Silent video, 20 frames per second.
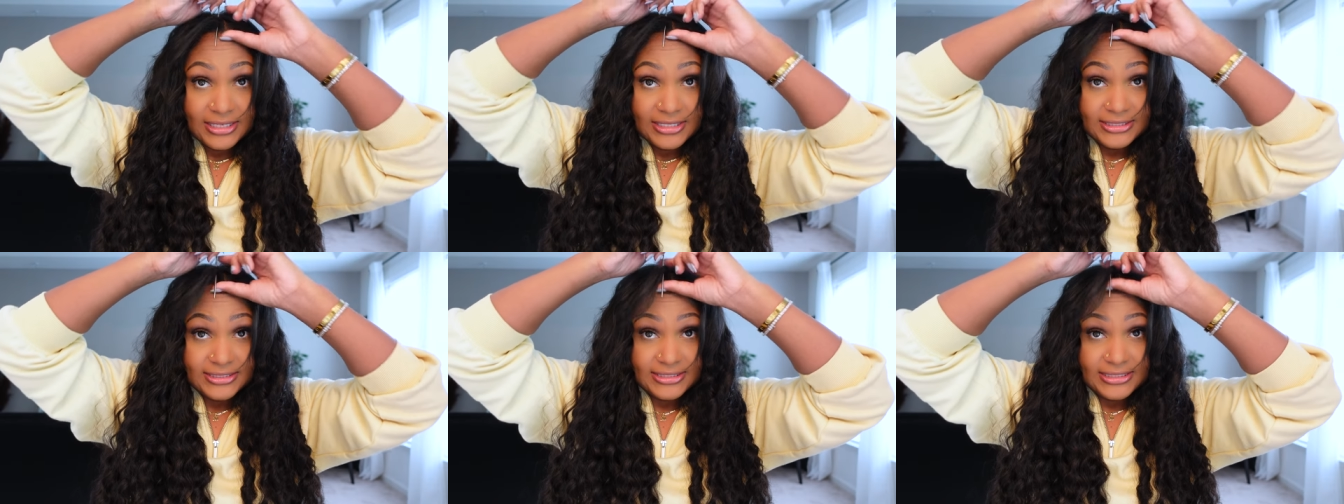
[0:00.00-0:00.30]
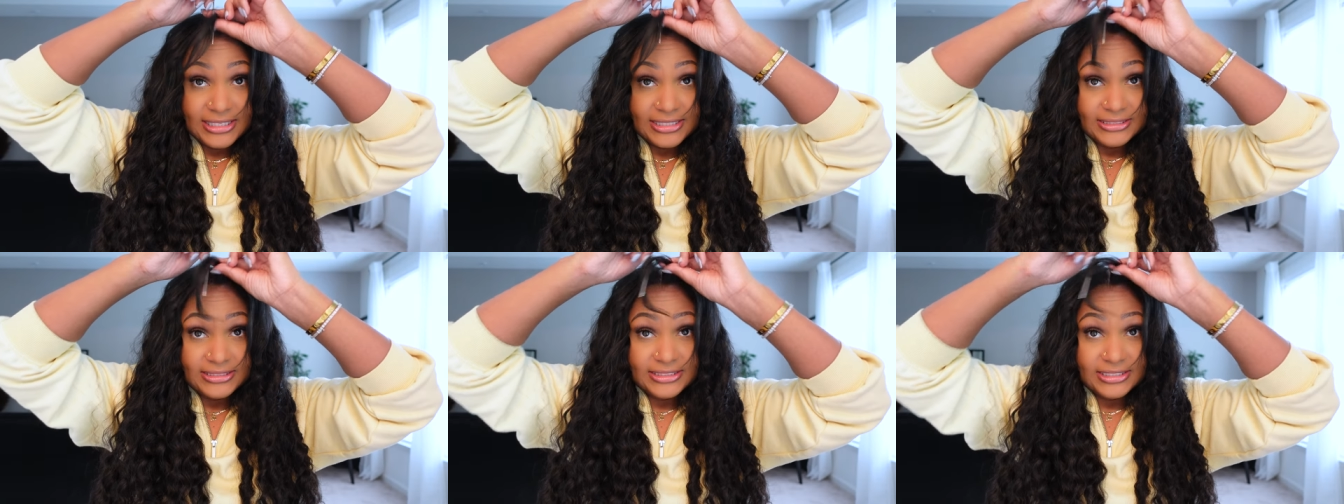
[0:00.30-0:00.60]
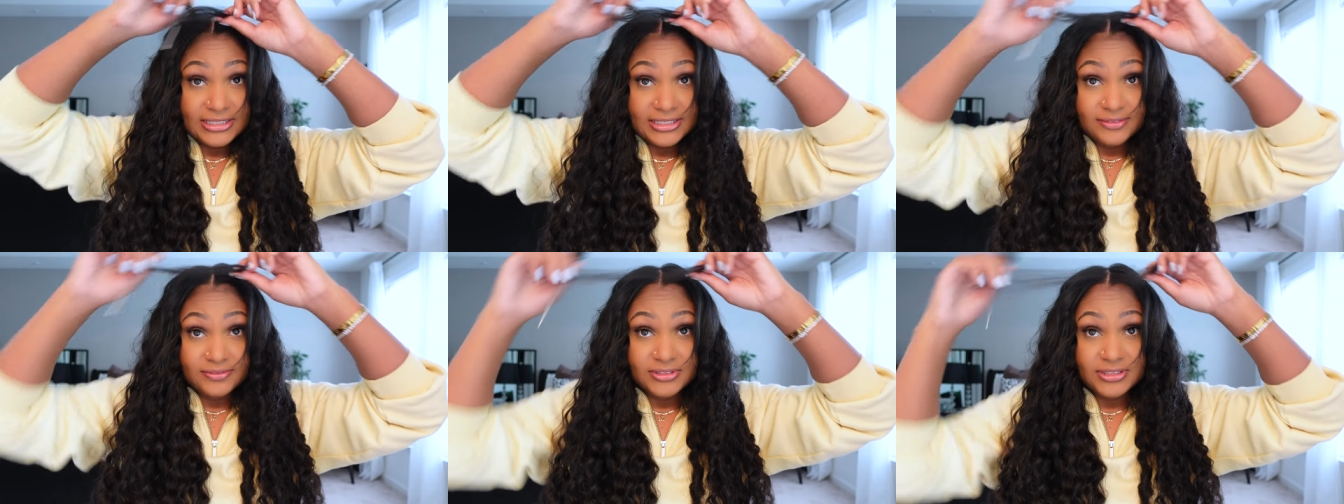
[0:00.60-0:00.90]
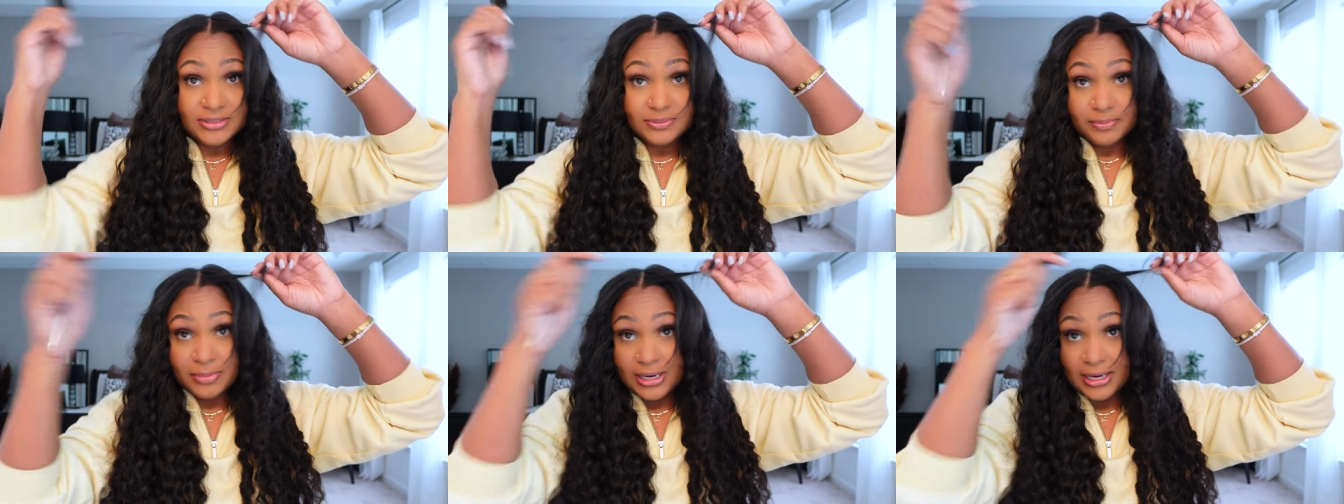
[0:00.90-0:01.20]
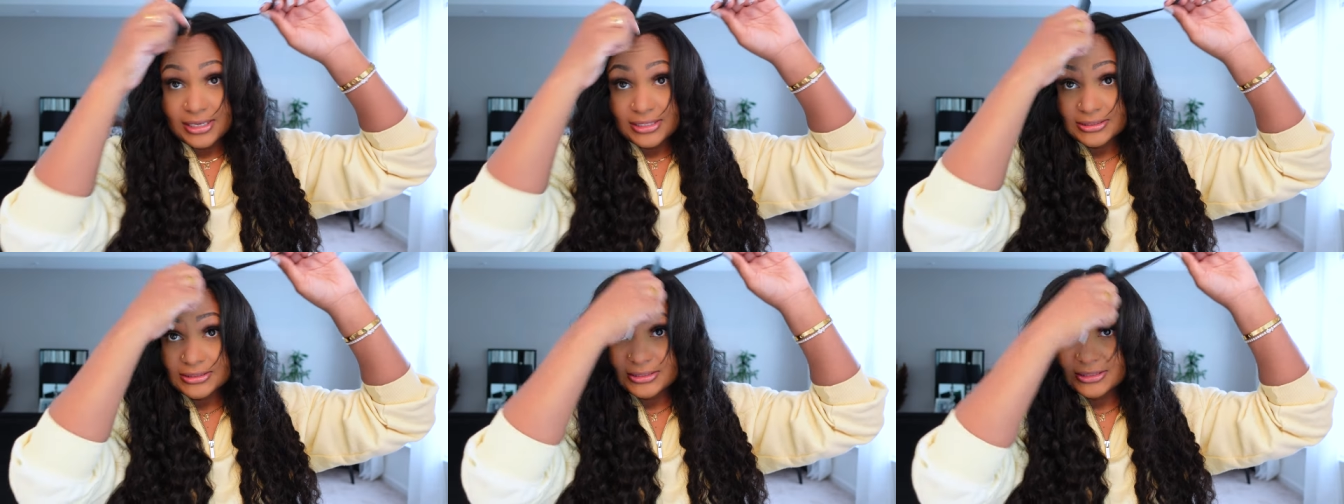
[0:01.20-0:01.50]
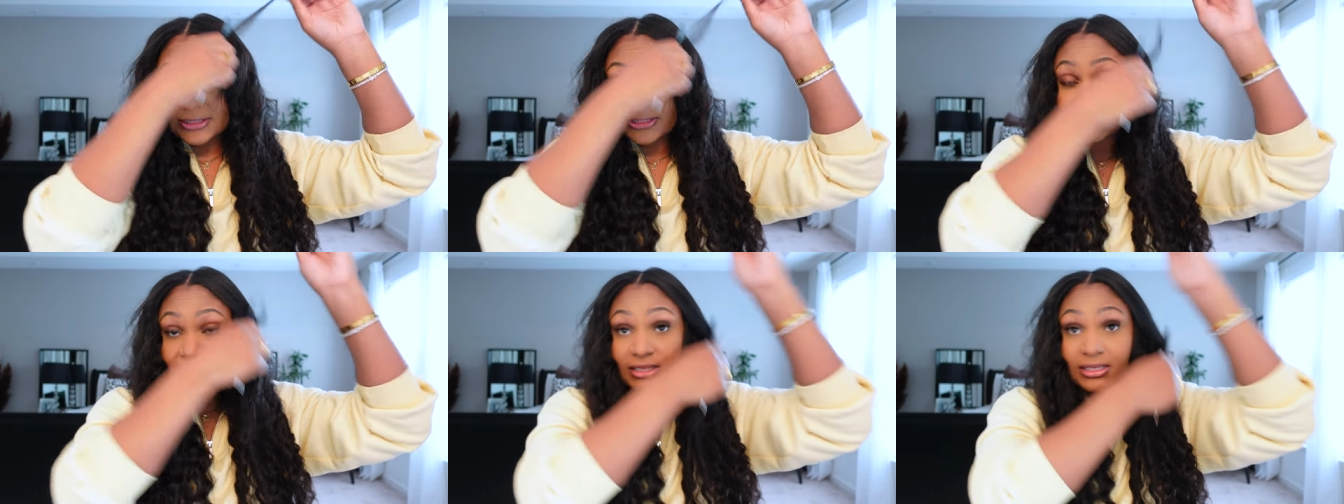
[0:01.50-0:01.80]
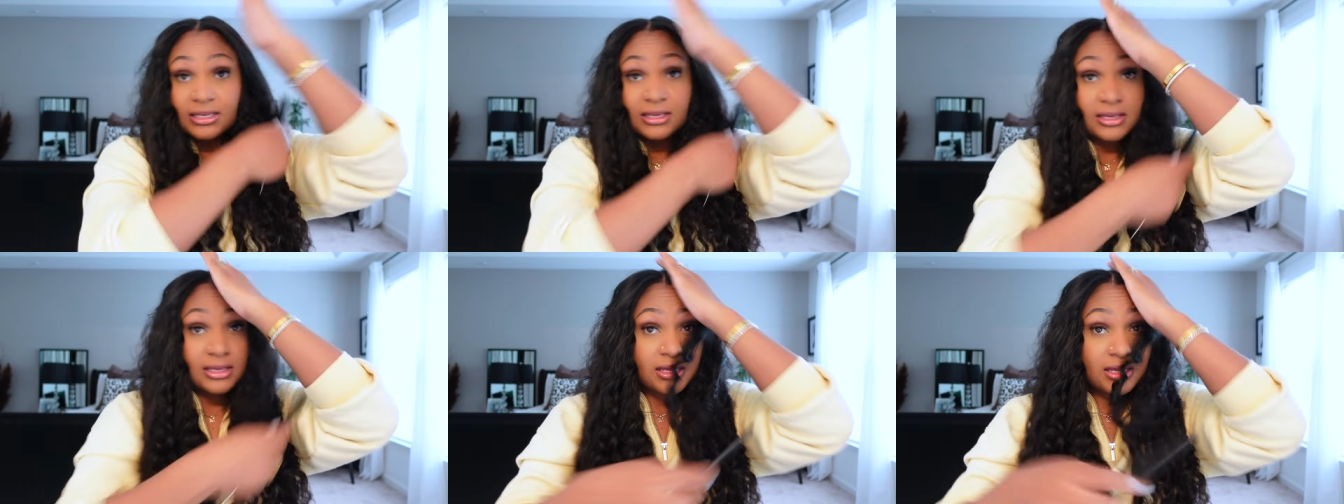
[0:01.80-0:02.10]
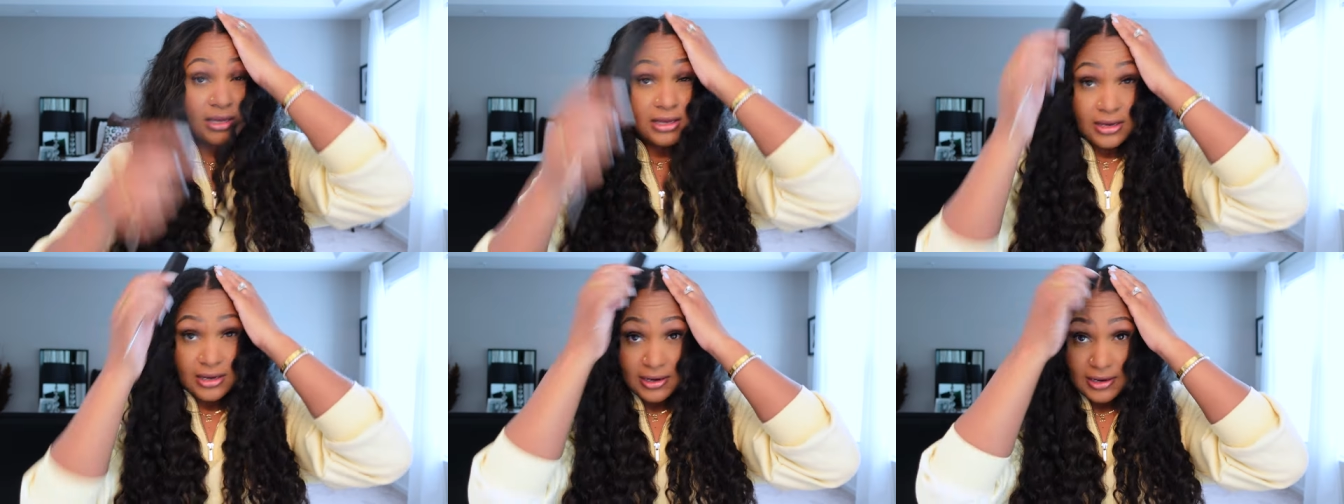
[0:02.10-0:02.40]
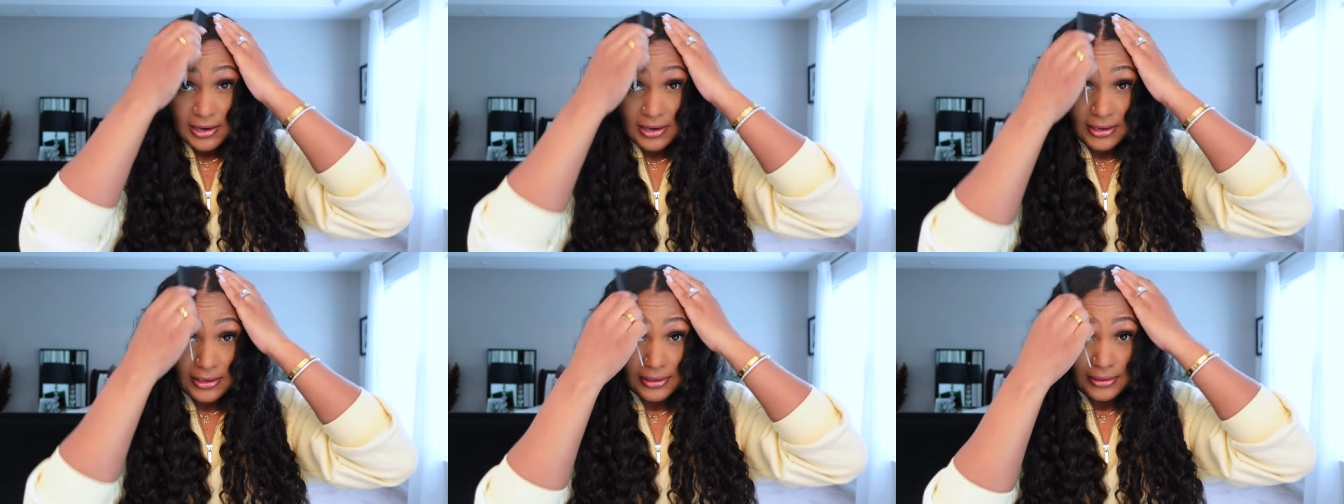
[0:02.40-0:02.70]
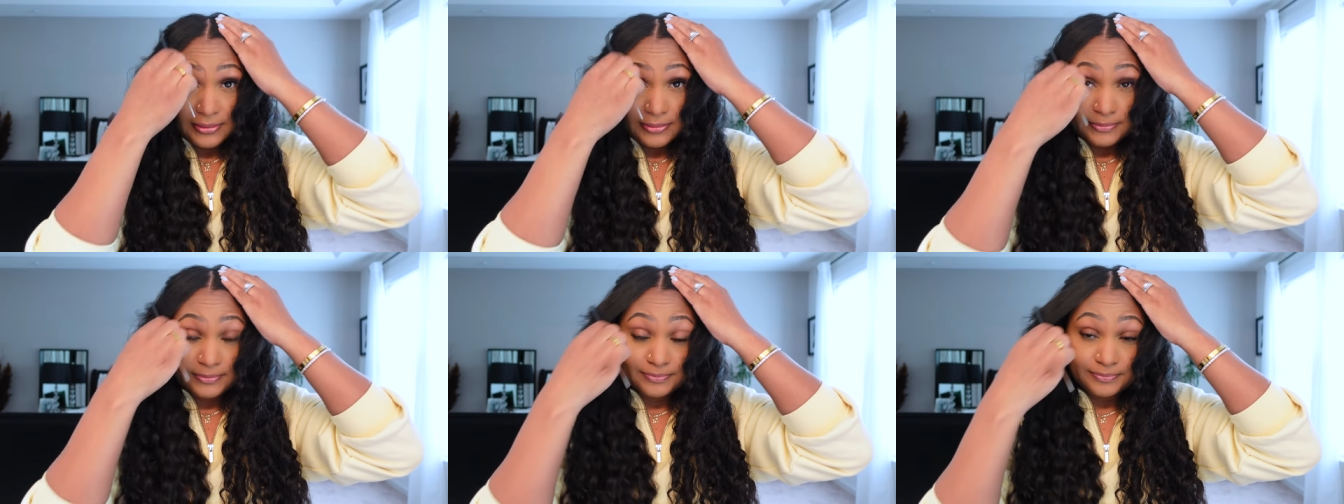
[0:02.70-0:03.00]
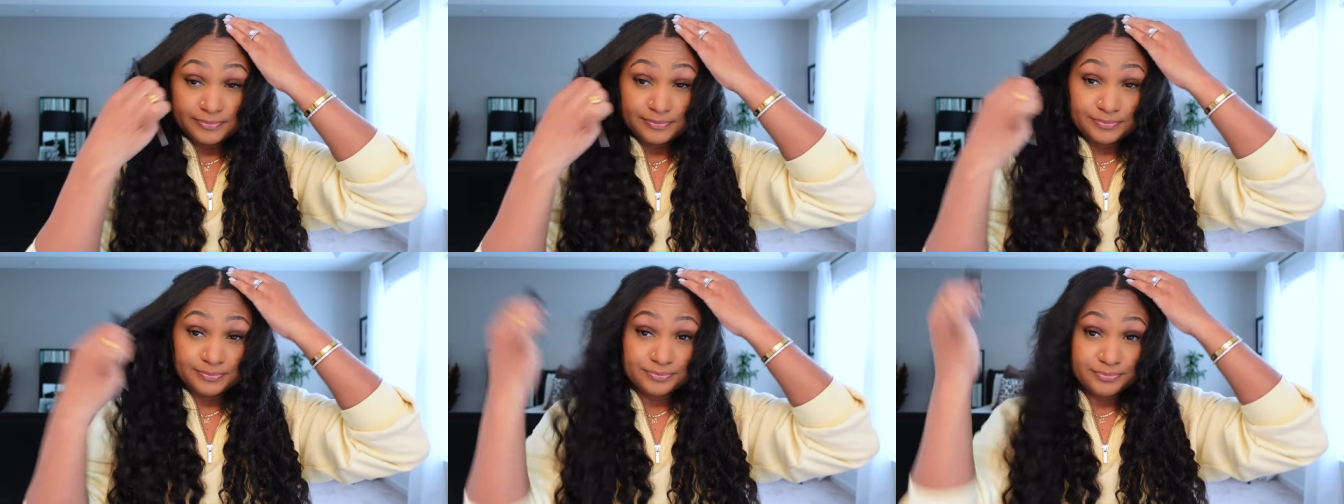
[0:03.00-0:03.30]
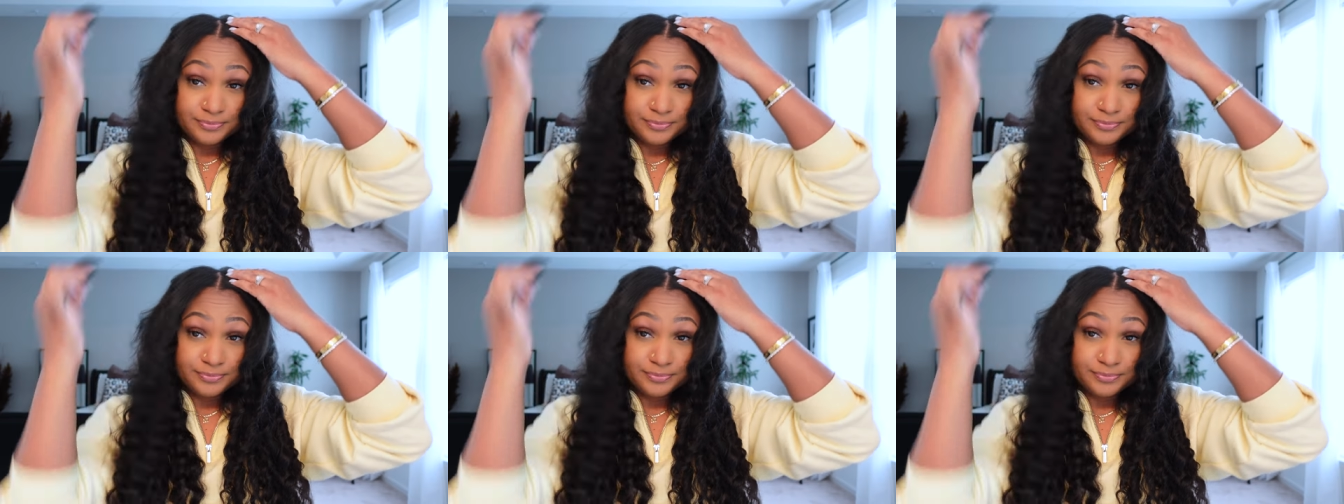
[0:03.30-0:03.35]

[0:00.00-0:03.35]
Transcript: sensitive spots. Um,